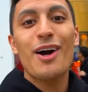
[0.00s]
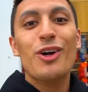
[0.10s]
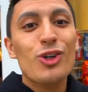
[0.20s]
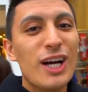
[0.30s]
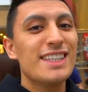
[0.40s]
How
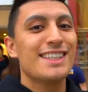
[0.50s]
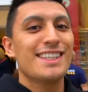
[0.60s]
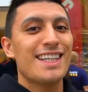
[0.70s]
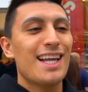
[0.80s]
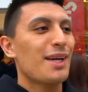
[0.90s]
crazy
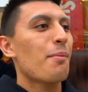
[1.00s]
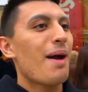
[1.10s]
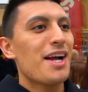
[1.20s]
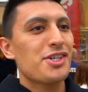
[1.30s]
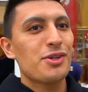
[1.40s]
is that? Like
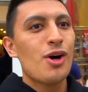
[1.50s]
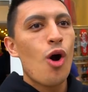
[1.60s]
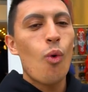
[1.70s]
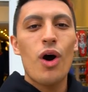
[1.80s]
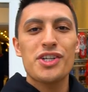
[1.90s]
imagine
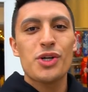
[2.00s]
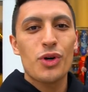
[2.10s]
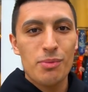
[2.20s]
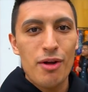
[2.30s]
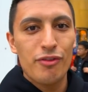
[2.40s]
watching
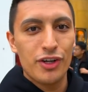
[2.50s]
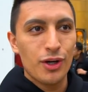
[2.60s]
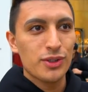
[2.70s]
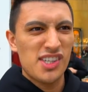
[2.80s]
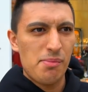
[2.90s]
one of my
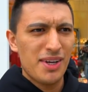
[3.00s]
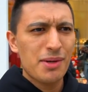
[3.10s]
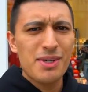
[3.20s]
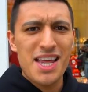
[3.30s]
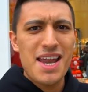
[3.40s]
videos, then
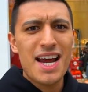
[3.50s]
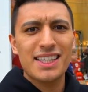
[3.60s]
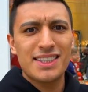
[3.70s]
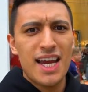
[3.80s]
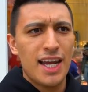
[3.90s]
meeting me the
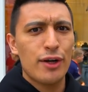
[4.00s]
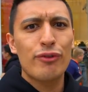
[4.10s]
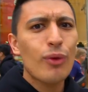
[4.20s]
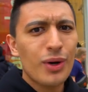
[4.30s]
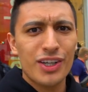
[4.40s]
next day in a
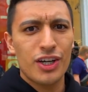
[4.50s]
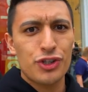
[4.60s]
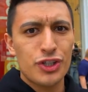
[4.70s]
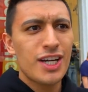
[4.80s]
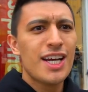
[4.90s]
foreign
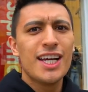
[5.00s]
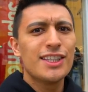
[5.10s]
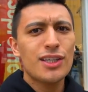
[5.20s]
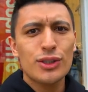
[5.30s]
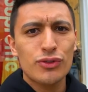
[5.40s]
country.
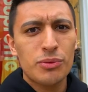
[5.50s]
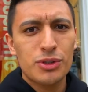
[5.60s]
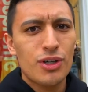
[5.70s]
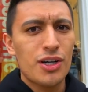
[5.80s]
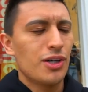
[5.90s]
He's also from
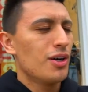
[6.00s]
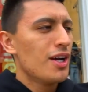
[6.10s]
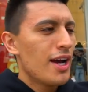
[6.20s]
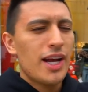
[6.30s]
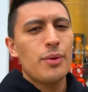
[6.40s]
Toronto.
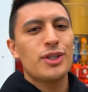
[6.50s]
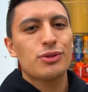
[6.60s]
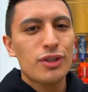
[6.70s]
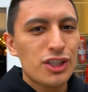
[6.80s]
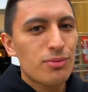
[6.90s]
Anyway, it's a
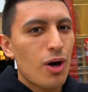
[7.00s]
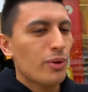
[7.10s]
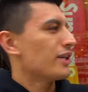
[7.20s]
really small